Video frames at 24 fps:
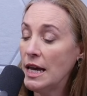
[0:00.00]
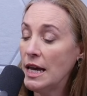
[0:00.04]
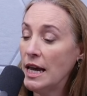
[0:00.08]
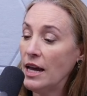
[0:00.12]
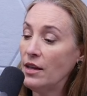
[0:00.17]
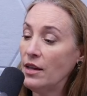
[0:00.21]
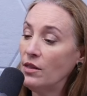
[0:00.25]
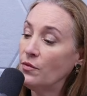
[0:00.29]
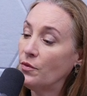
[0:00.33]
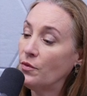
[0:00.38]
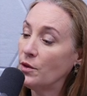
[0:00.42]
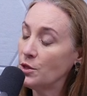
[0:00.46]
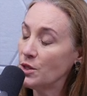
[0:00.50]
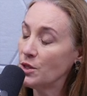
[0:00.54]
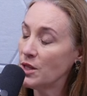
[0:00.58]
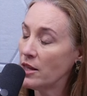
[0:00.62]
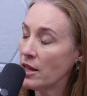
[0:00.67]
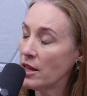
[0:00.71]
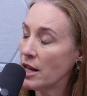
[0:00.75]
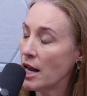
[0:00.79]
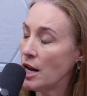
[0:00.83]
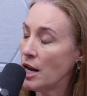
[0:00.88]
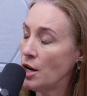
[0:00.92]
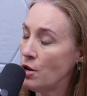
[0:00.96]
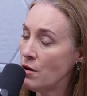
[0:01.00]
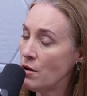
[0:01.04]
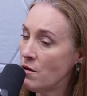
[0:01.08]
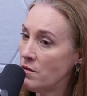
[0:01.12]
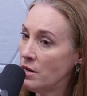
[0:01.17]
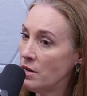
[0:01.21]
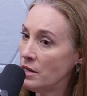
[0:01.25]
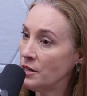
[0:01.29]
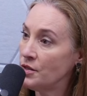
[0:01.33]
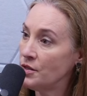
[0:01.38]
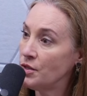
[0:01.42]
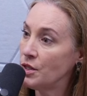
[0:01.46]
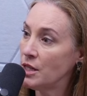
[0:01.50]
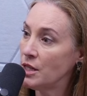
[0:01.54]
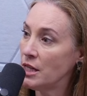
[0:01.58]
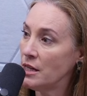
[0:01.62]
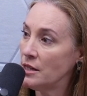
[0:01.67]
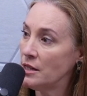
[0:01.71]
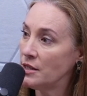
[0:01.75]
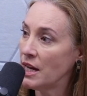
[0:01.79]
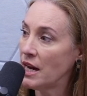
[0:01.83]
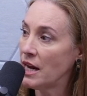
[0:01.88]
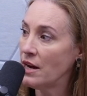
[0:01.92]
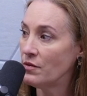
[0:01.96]
And the first thing that I noticed
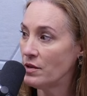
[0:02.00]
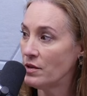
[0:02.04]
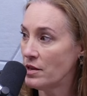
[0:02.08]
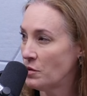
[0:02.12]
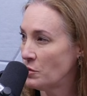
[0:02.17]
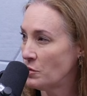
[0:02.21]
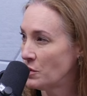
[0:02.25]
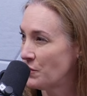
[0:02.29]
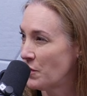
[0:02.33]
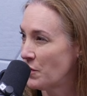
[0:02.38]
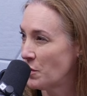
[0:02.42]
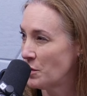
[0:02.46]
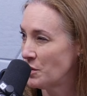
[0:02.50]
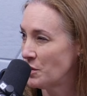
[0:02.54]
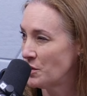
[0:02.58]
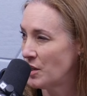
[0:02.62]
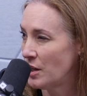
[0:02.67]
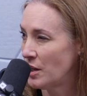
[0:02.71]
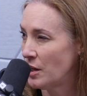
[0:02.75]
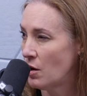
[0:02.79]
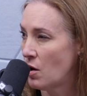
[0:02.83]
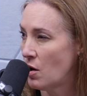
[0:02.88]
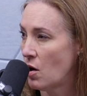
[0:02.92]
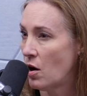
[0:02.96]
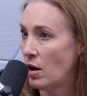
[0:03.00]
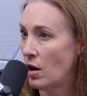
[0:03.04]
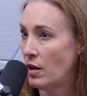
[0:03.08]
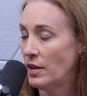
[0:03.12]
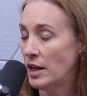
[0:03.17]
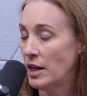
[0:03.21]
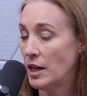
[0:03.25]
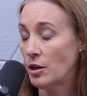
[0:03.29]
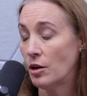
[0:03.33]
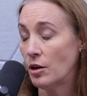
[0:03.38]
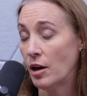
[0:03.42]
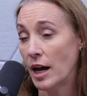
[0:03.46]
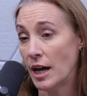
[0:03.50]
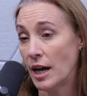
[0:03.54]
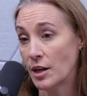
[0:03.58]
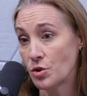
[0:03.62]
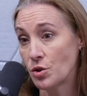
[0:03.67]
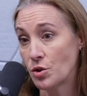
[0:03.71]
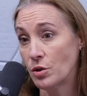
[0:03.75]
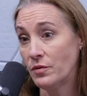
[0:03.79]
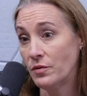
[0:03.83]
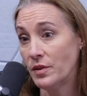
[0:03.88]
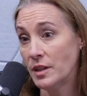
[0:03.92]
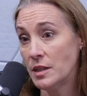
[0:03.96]
is everything was focusing on the
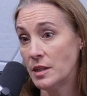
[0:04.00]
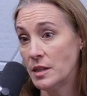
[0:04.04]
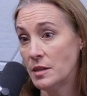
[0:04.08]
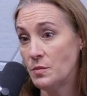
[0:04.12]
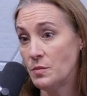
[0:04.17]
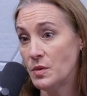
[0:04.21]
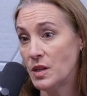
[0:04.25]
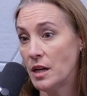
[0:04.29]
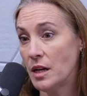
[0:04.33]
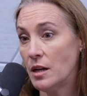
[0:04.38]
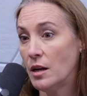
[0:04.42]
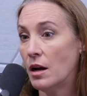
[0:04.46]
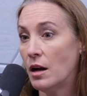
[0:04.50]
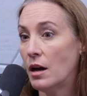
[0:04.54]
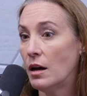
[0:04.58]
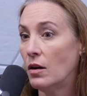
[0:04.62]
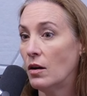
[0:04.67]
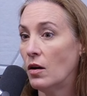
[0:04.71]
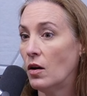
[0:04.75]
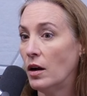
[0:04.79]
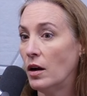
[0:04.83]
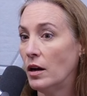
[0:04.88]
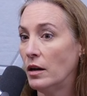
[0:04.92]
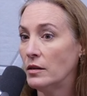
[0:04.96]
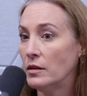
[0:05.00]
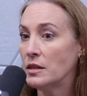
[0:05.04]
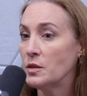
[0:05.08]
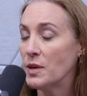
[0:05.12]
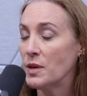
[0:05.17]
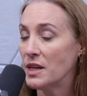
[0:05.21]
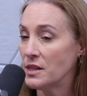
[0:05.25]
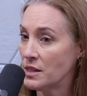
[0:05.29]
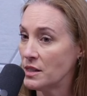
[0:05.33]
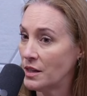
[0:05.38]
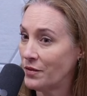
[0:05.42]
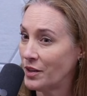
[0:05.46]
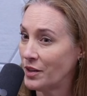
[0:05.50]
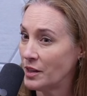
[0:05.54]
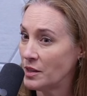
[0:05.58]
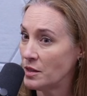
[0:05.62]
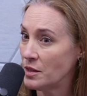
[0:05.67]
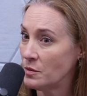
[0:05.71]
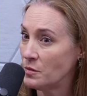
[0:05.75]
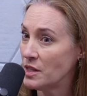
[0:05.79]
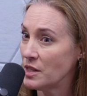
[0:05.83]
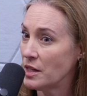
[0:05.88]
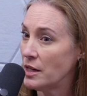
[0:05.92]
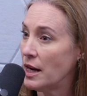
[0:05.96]
international victims and not on domestic
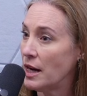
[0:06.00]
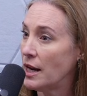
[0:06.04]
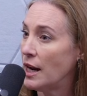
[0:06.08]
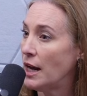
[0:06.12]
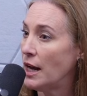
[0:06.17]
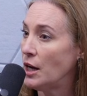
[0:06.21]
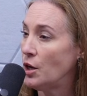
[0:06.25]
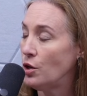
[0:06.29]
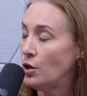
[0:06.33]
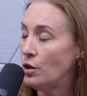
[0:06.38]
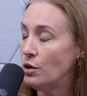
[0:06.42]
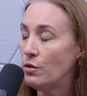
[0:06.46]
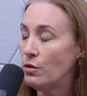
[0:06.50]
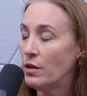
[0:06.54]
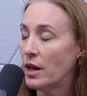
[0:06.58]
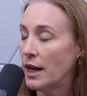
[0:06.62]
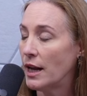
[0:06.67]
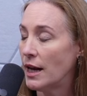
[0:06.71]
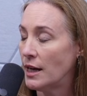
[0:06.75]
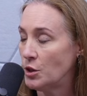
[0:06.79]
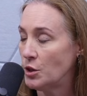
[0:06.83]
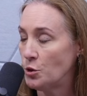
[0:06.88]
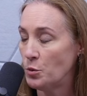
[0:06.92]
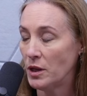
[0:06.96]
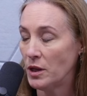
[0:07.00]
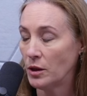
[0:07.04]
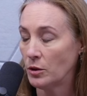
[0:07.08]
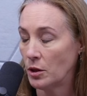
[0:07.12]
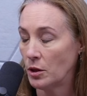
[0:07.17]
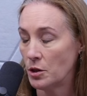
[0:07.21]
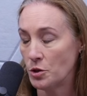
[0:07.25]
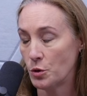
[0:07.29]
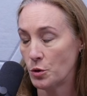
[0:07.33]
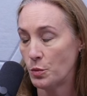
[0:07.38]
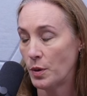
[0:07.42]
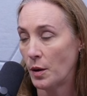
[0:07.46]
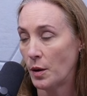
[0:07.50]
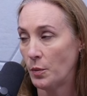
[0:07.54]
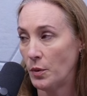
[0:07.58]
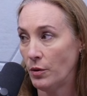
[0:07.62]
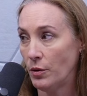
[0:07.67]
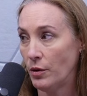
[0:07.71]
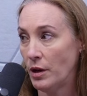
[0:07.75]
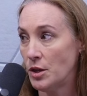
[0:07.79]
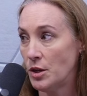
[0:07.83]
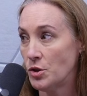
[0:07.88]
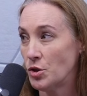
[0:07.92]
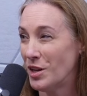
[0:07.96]
victims. And yet I knew that had to be a larger
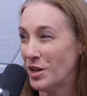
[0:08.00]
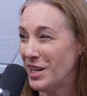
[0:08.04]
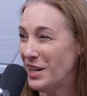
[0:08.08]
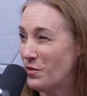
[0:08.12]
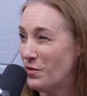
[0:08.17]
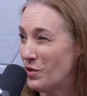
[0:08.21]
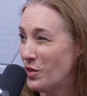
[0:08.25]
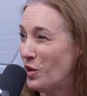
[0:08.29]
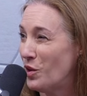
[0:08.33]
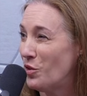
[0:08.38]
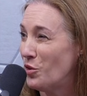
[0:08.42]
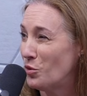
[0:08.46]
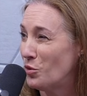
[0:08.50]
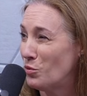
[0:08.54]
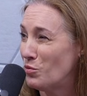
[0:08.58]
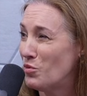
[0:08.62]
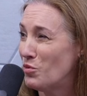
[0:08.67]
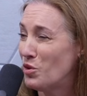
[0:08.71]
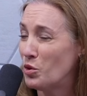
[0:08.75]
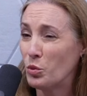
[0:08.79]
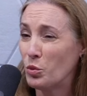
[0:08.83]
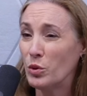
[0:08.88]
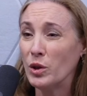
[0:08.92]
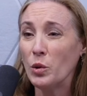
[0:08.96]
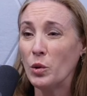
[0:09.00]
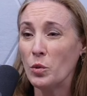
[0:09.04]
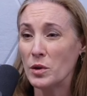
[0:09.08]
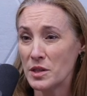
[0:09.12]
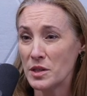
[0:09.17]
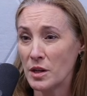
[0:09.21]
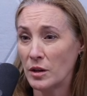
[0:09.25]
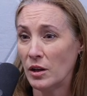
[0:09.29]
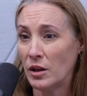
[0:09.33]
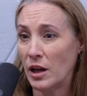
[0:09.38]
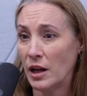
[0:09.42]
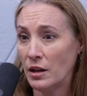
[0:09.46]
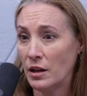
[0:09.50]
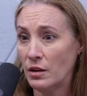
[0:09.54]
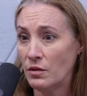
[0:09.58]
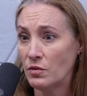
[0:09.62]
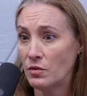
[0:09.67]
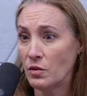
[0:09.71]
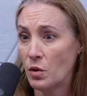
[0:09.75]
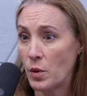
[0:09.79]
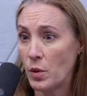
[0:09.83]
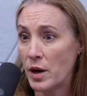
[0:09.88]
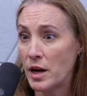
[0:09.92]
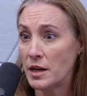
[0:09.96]
population, even though there, there really wasn't a lot of
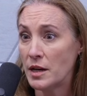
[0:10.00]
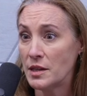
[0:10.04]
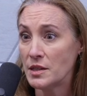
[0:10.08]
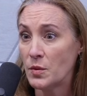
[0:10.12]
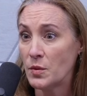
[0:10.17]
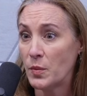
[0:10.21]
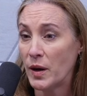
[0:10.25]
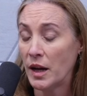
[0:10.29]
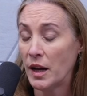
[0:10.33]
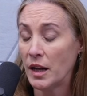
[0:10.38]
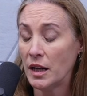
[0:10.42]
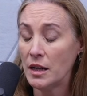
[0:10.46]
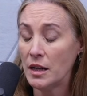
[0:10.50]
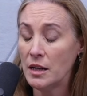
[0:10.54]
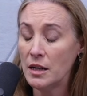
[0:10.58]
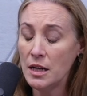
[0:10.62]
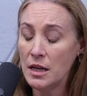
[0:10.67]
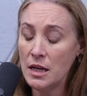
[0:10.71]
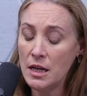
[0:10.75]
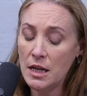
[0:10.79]
awareness about it.